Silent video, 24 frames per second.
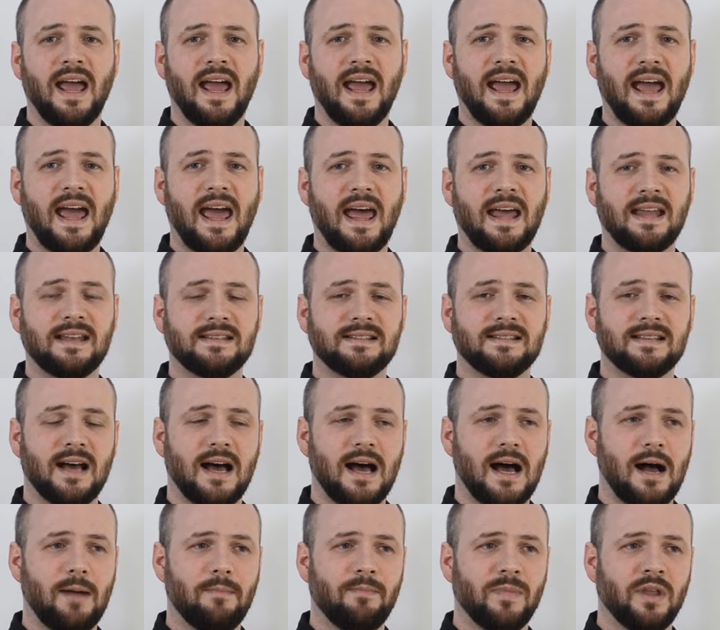And
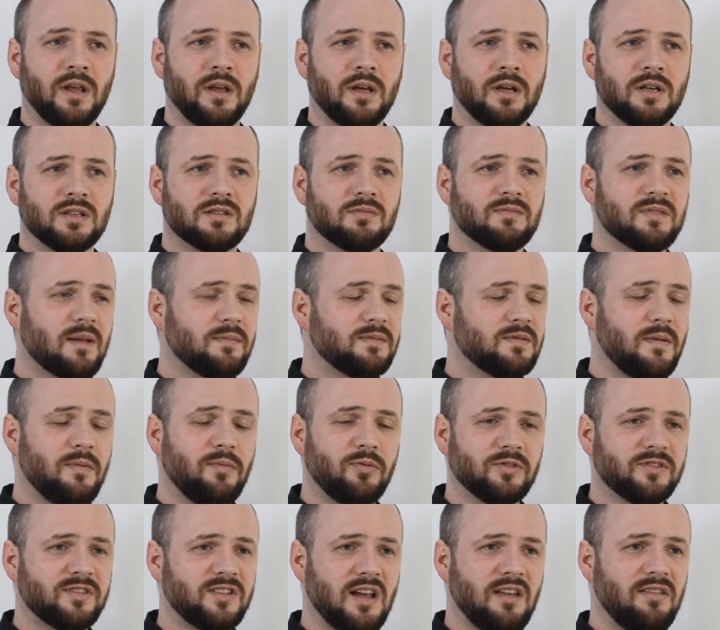sometimes
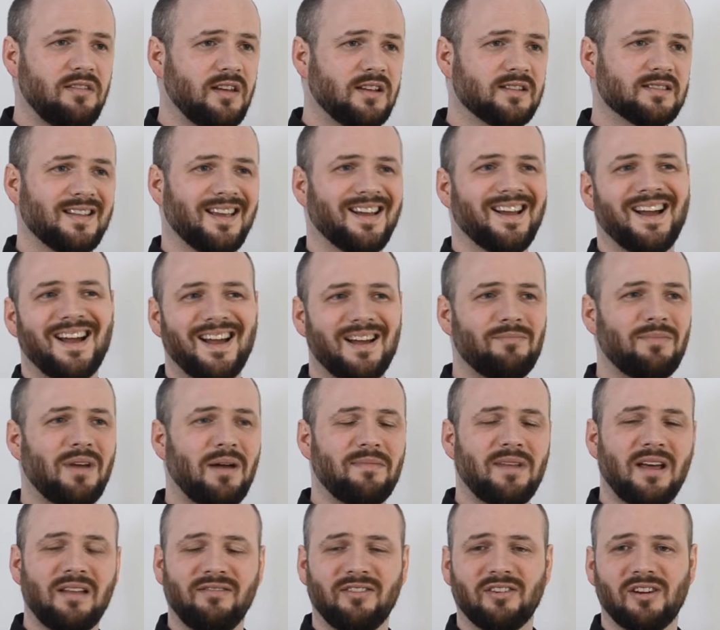people say things like,
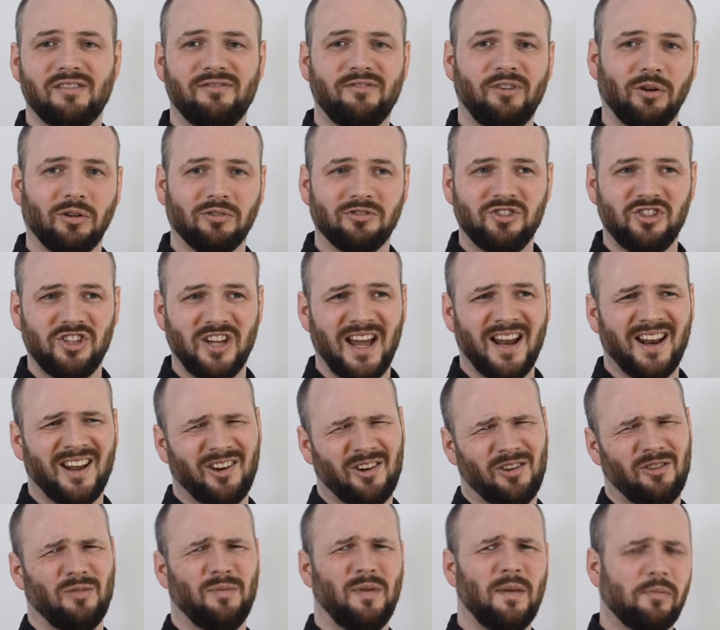I'm not very
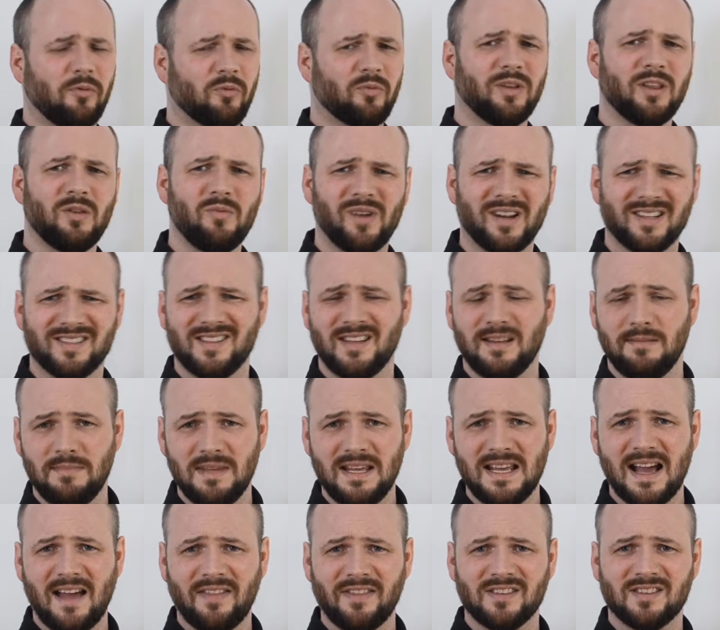photogenic, or do people really want to see
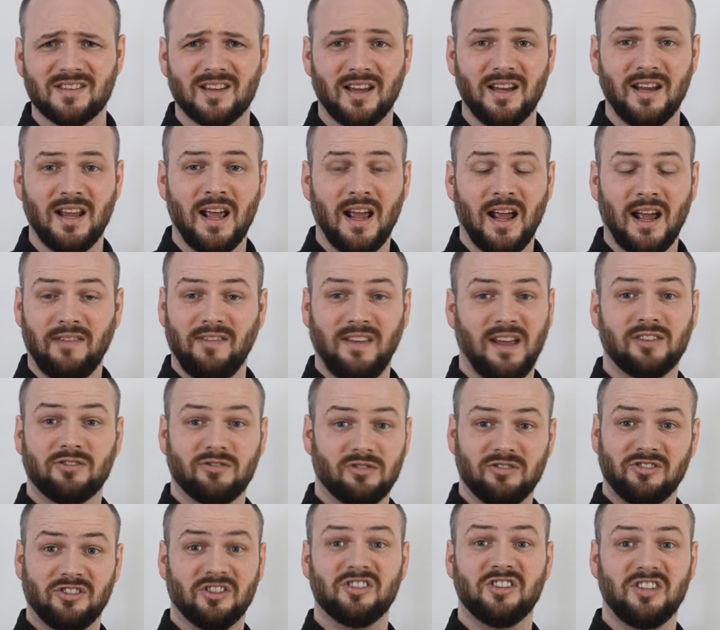me on the site? And the
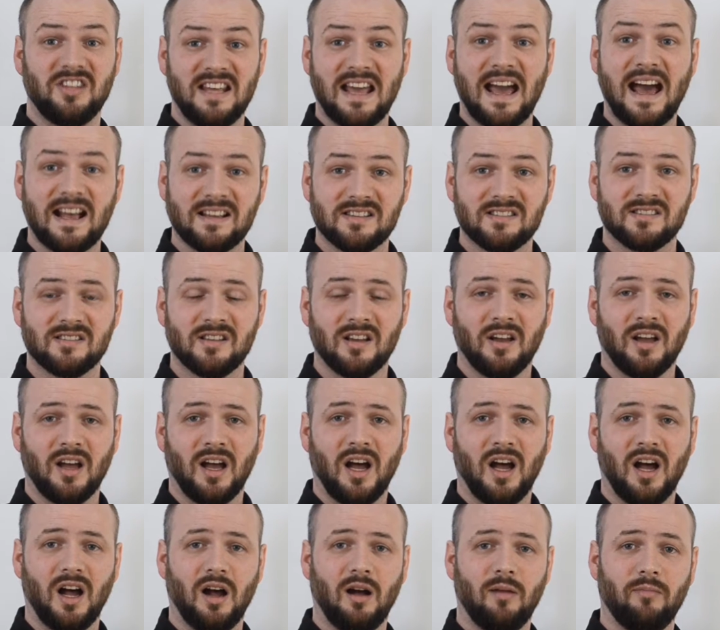answer is just yes.
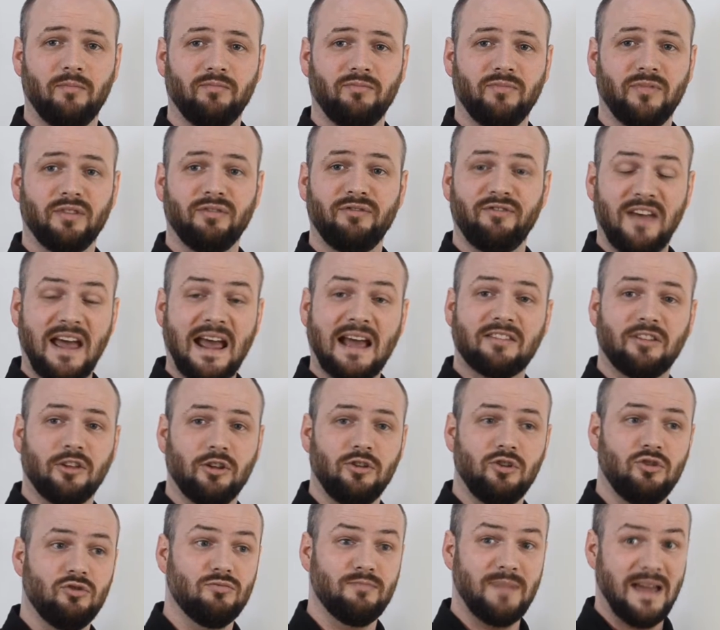The fact
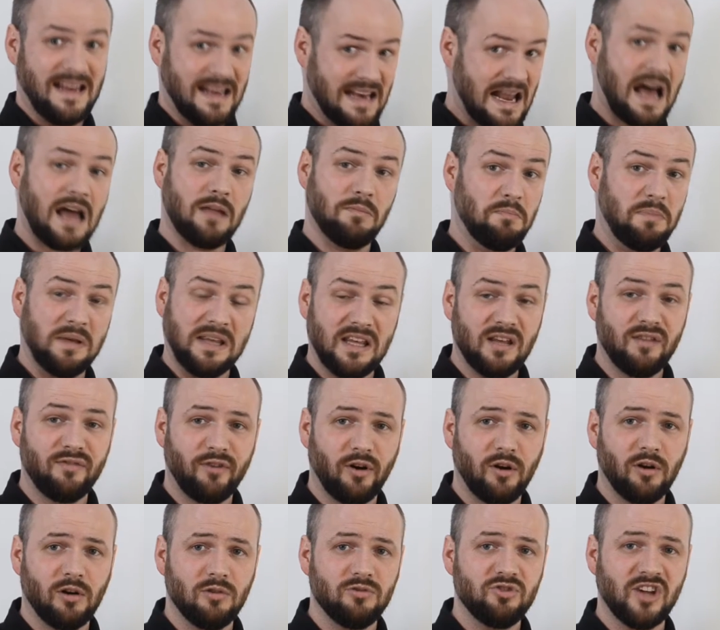that you may not be
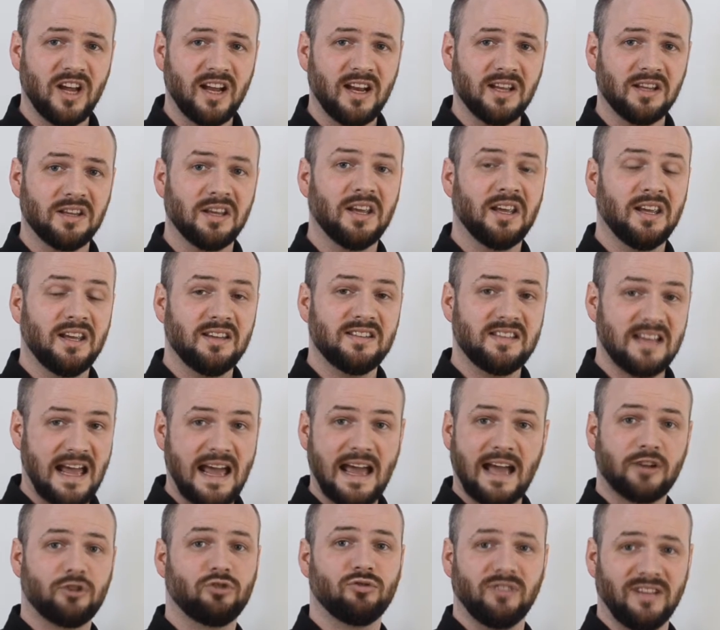photogenic is
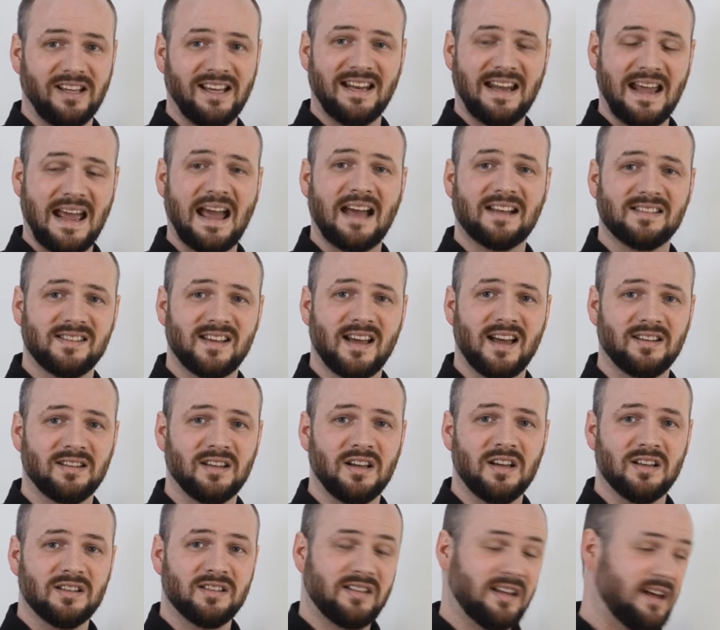actually an asset.
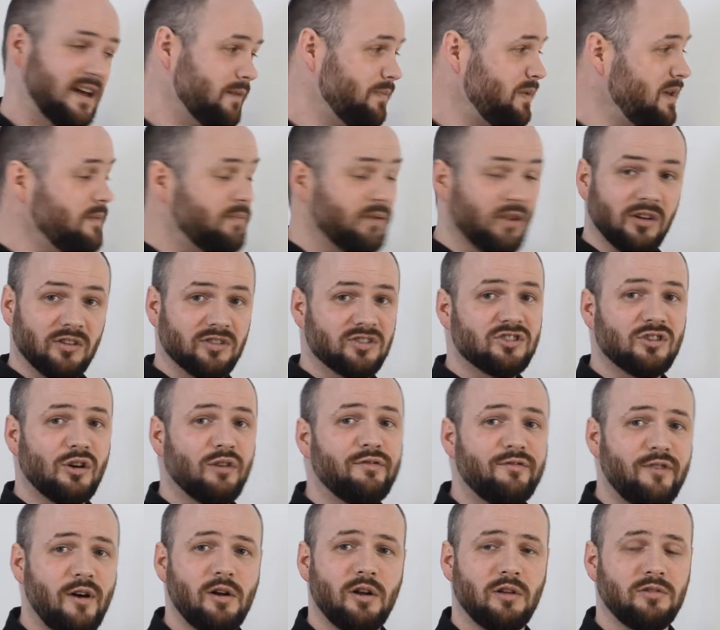Stock people are so
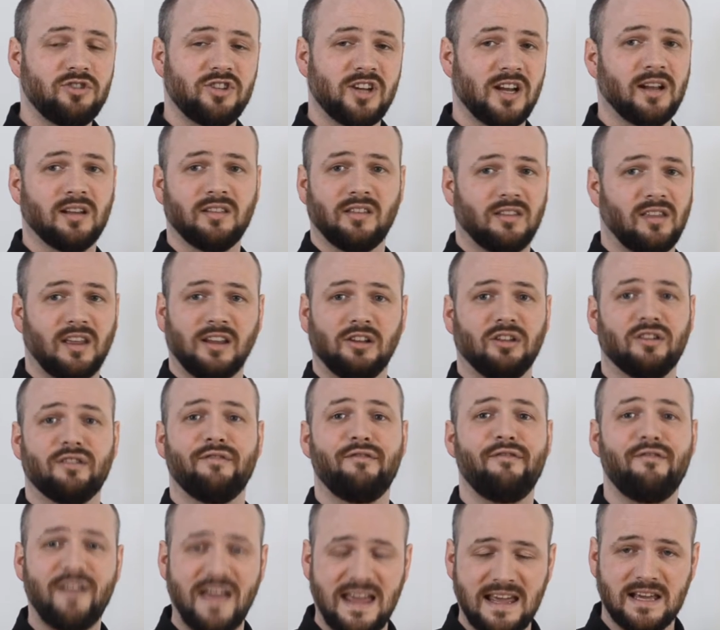photogenic that they look
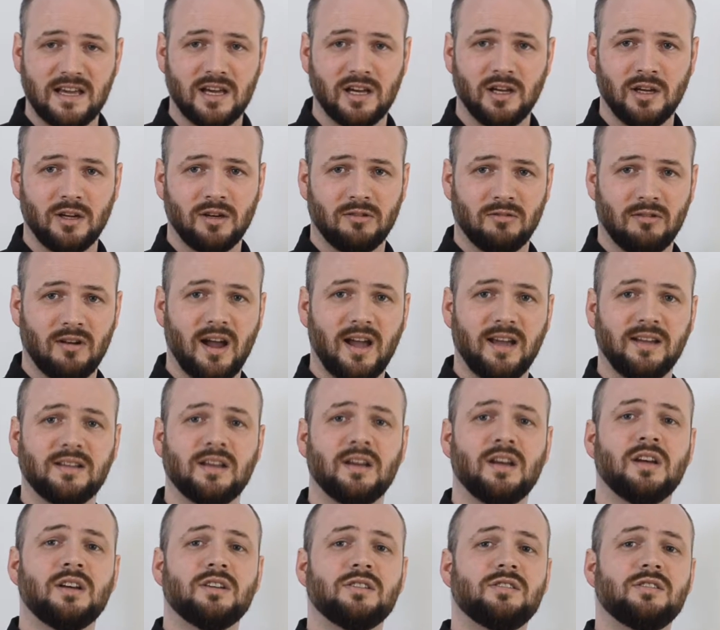fake, right?